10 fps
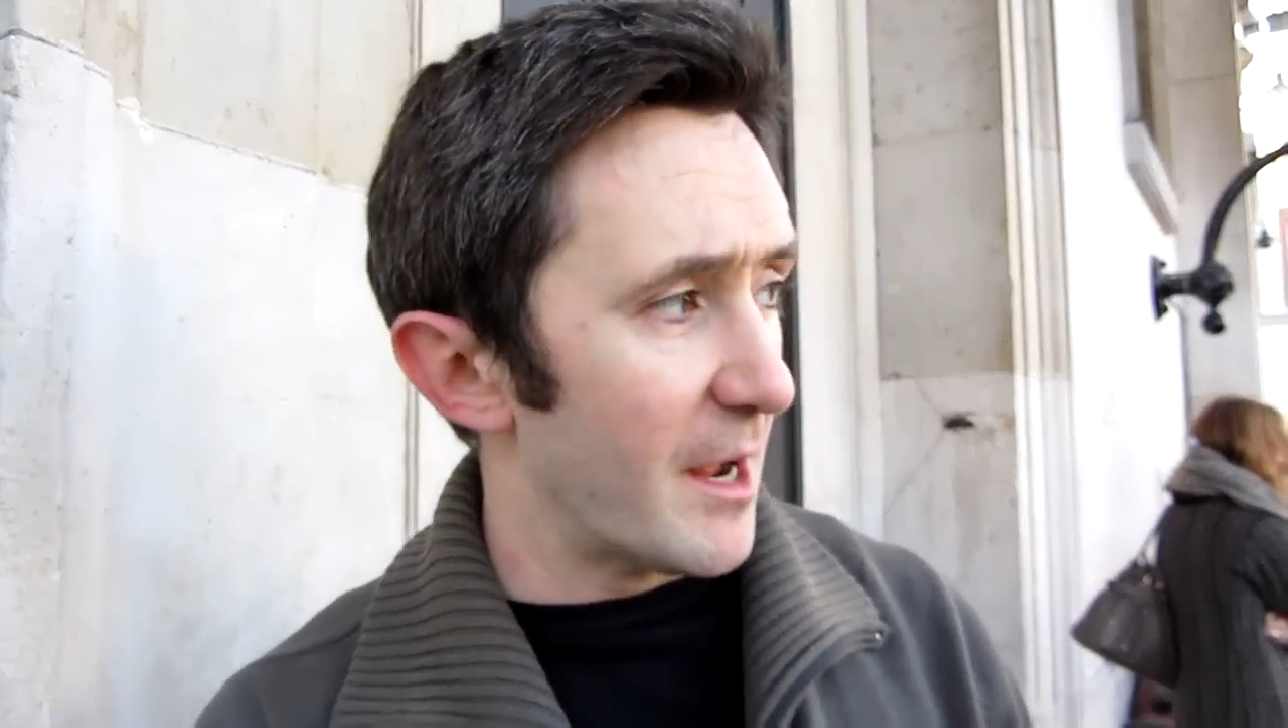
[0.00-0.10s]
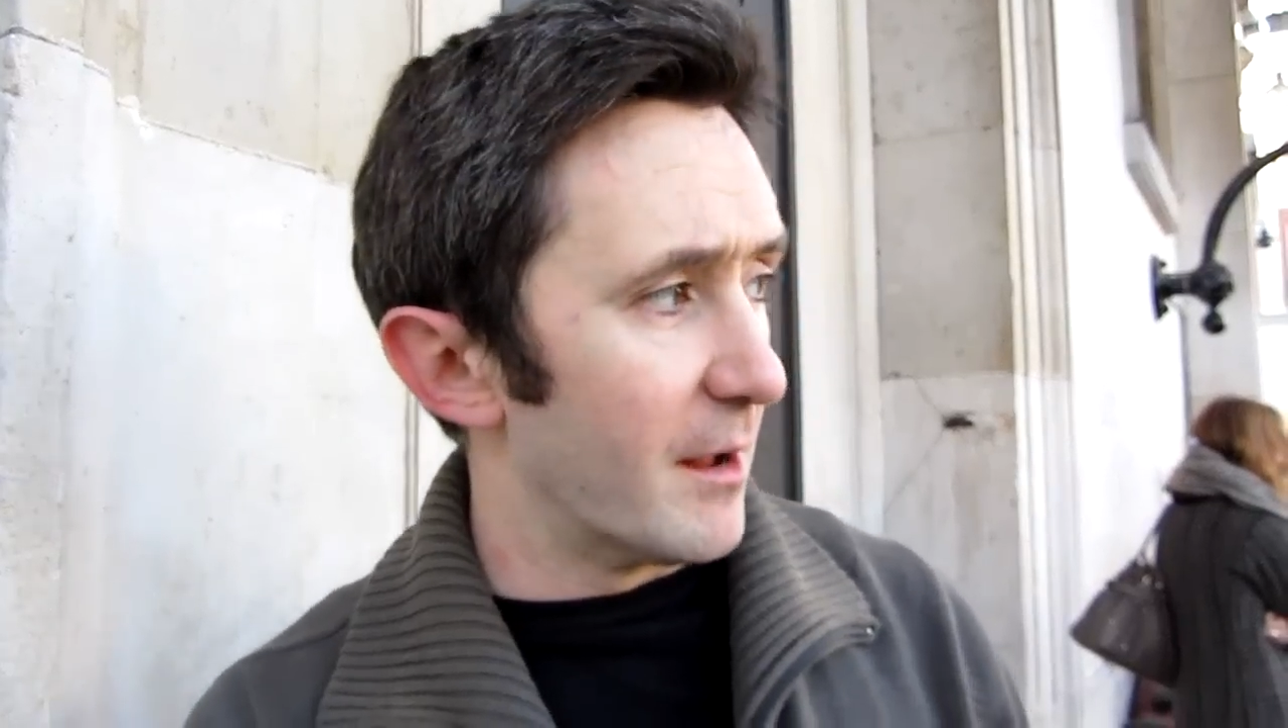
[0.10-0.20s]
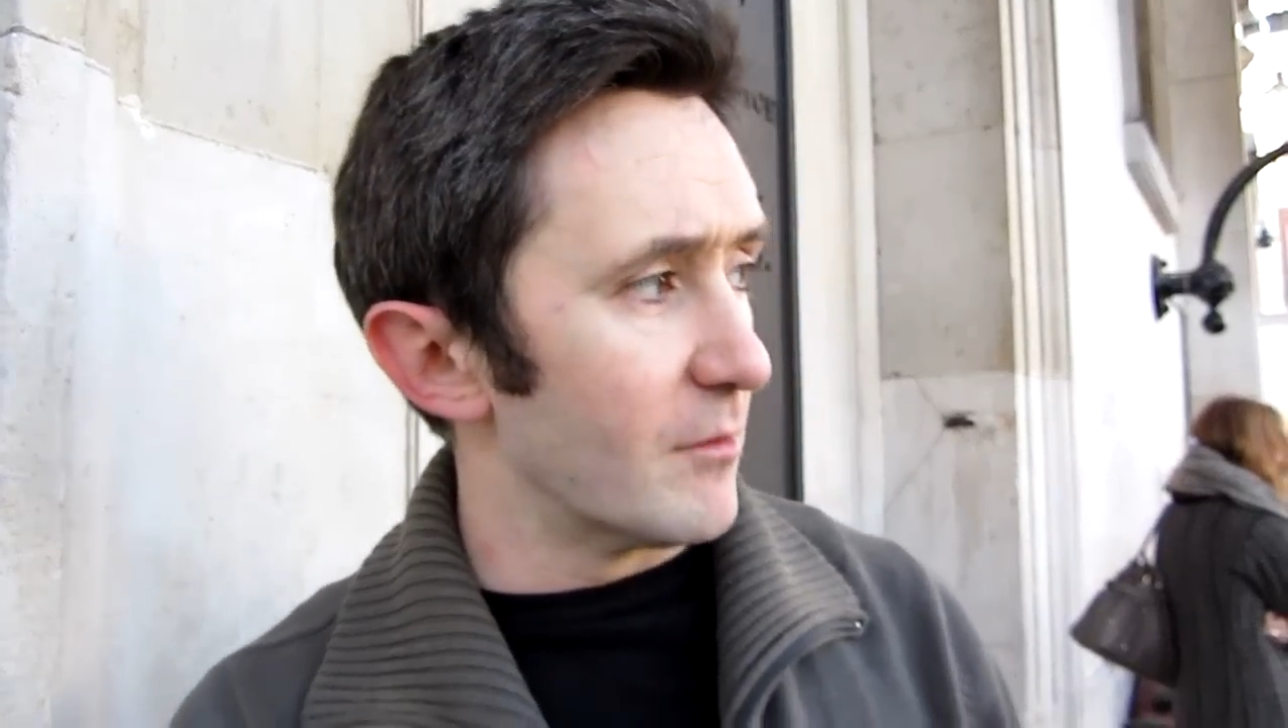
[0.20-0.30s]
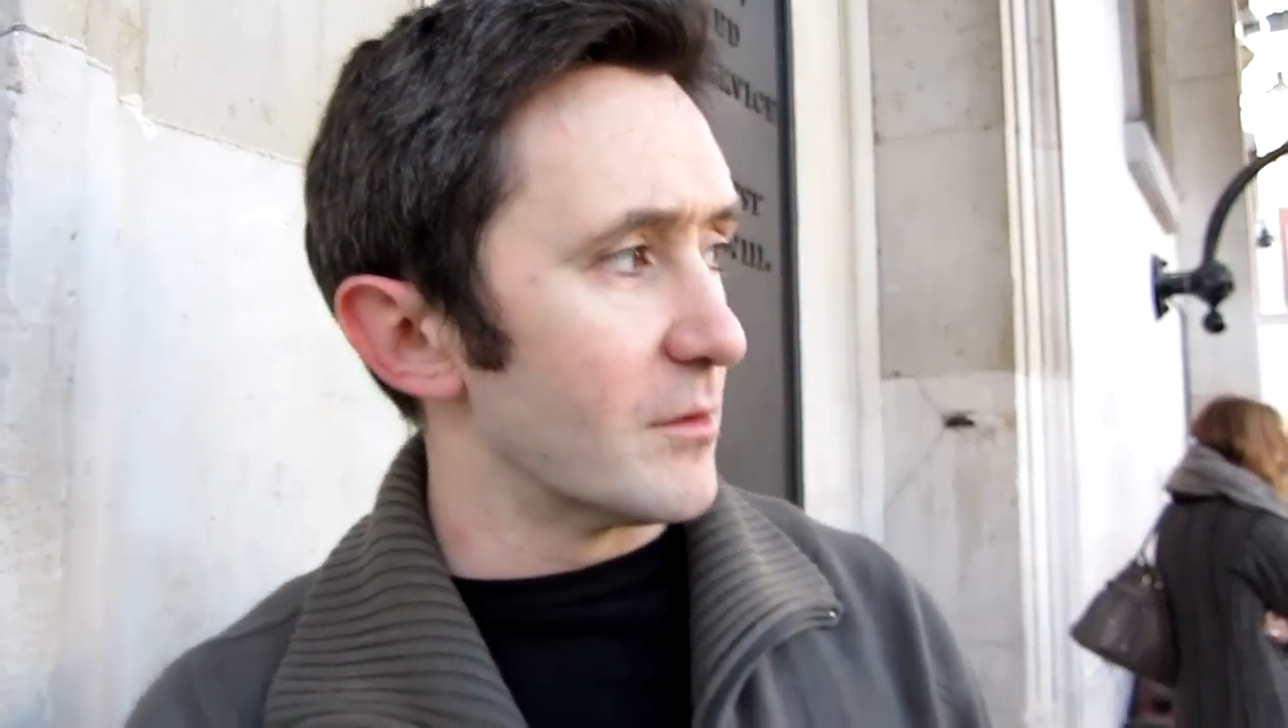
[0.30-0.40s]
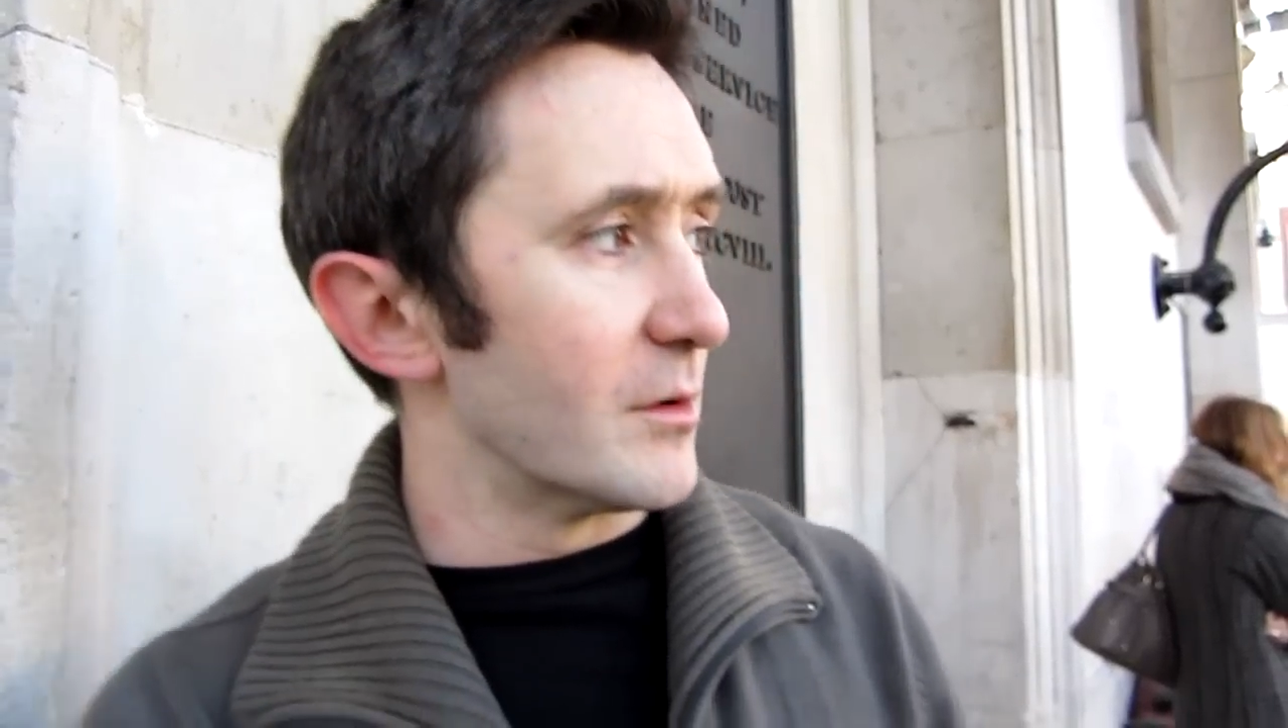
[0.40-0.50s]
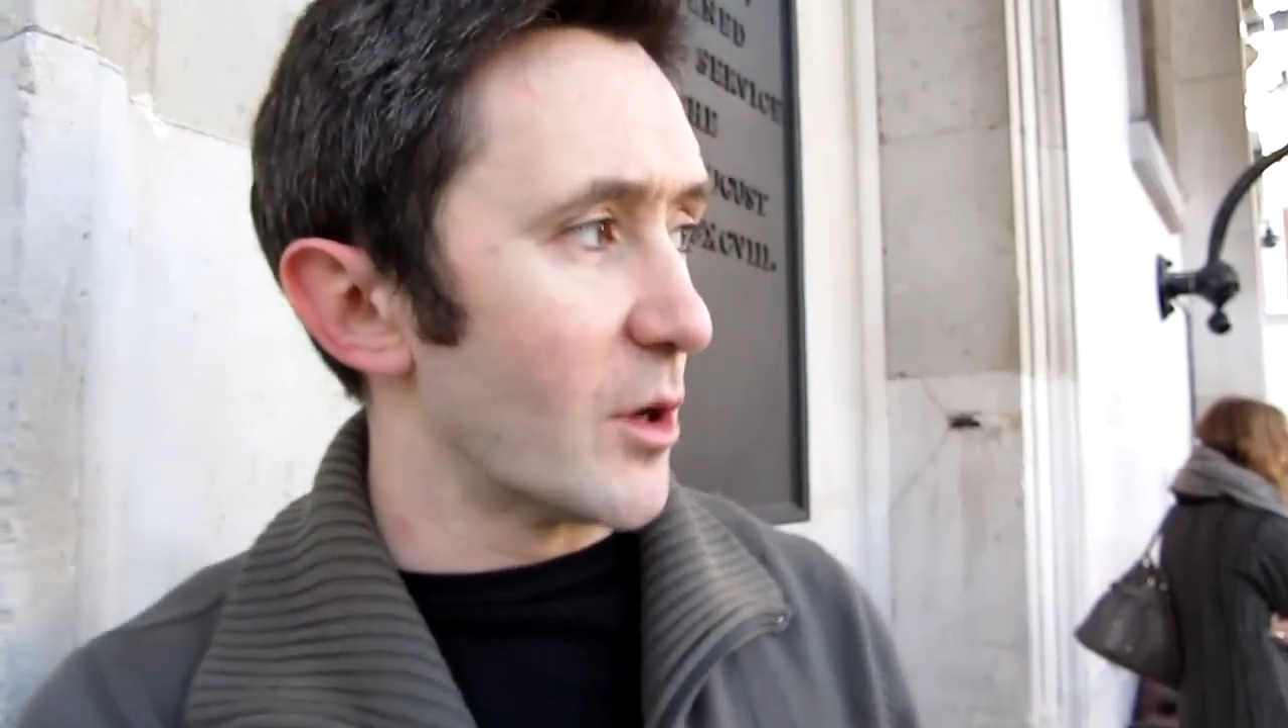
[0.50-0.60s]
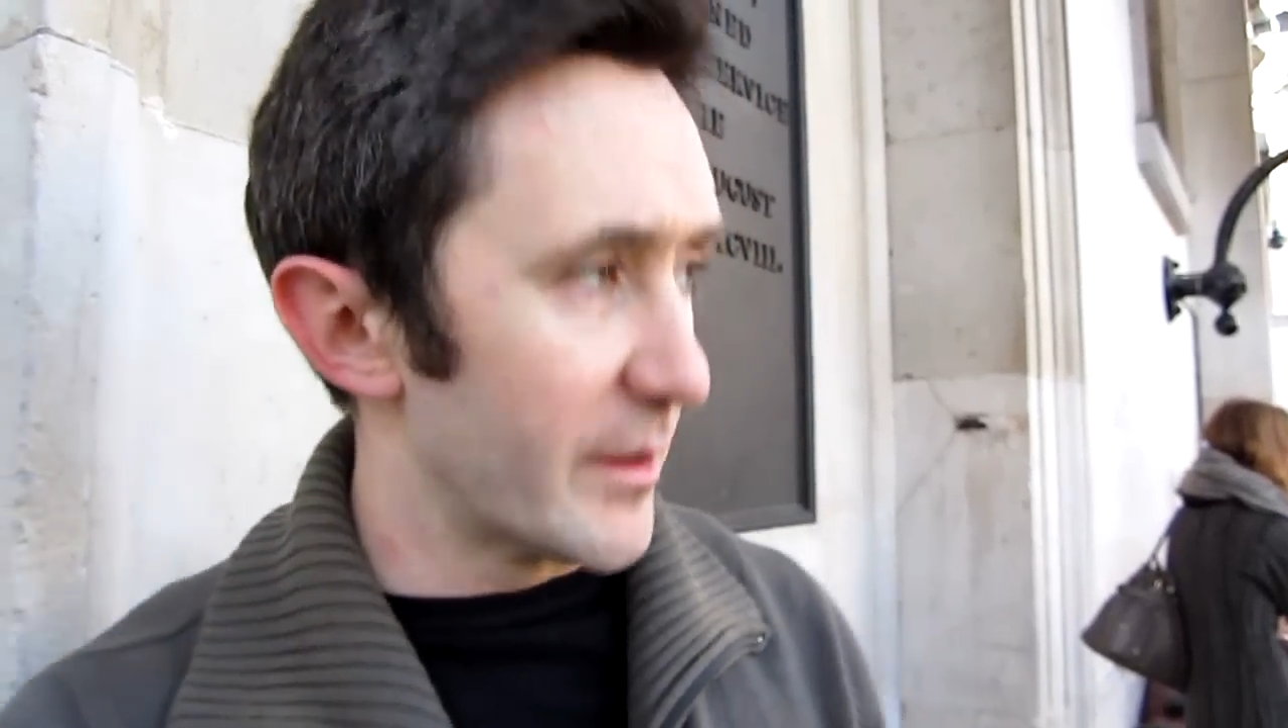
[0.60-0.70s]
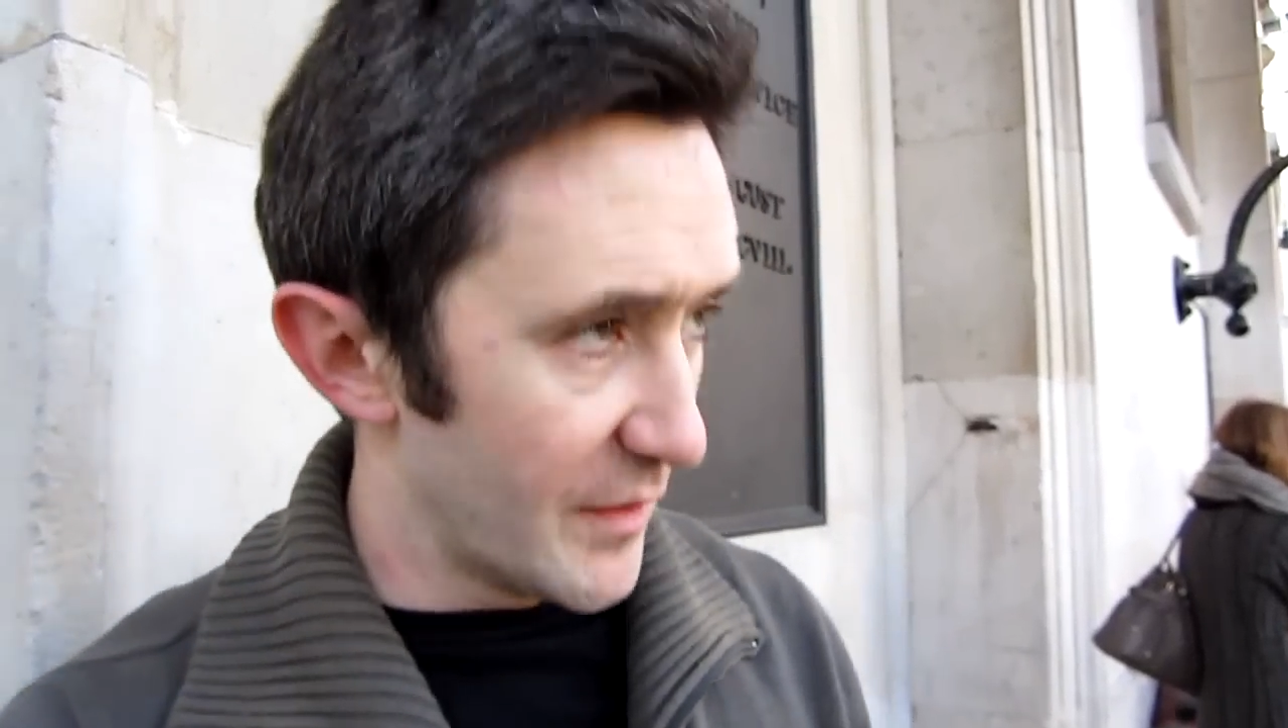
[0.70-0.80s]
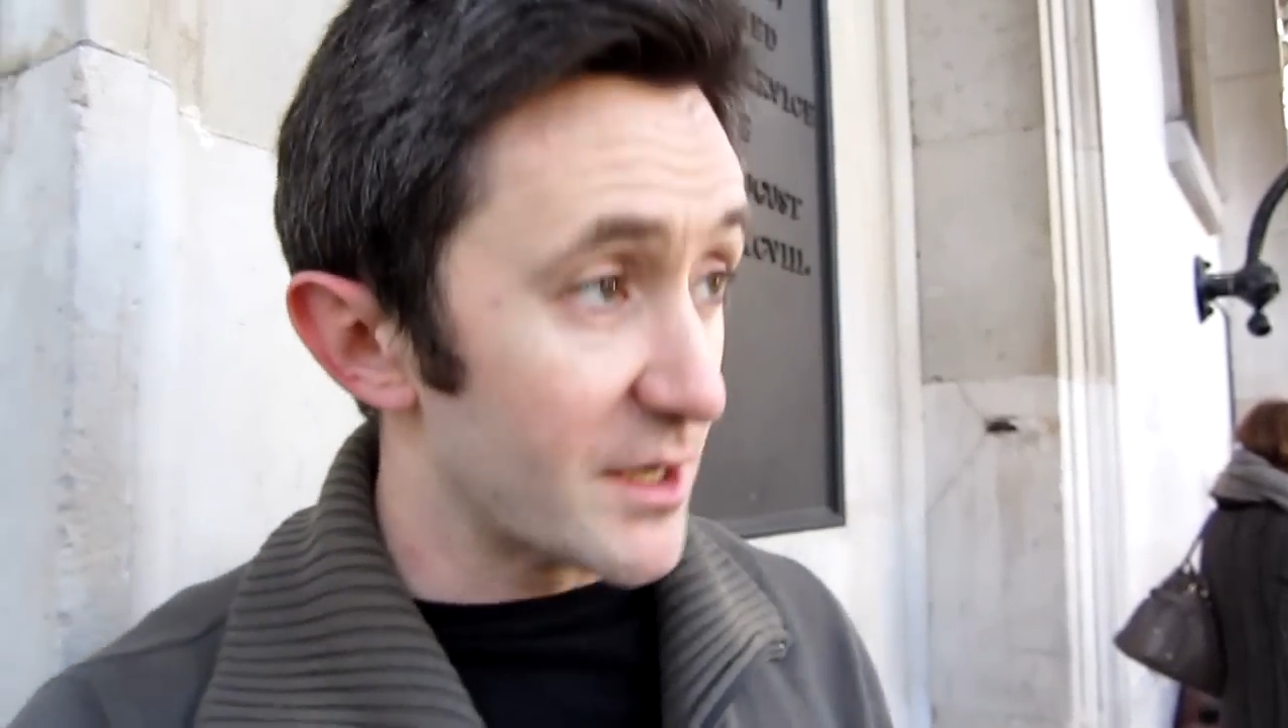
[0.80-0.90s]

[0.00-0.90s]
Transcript: about doing